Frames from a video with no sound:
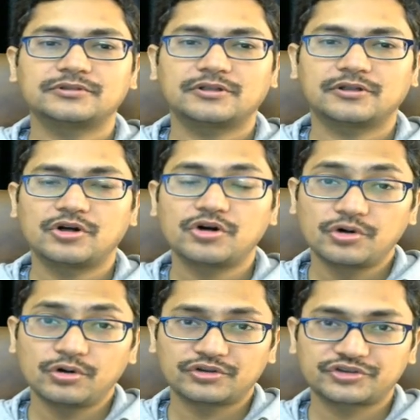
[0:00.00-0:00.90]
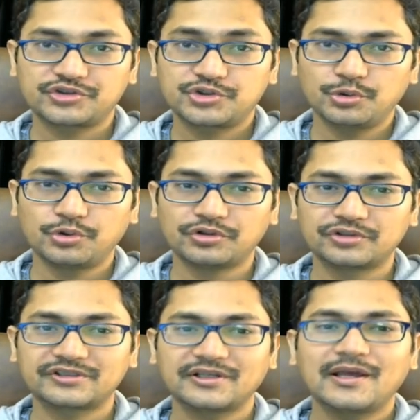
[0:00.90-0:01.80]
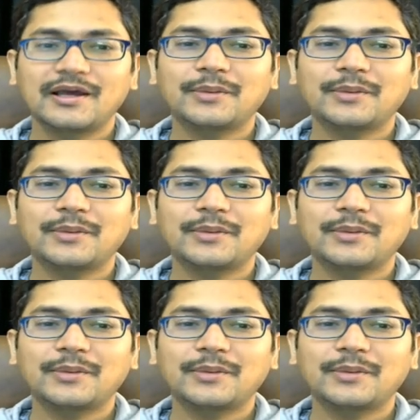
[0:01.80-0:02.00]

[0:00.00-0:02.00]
two rooks,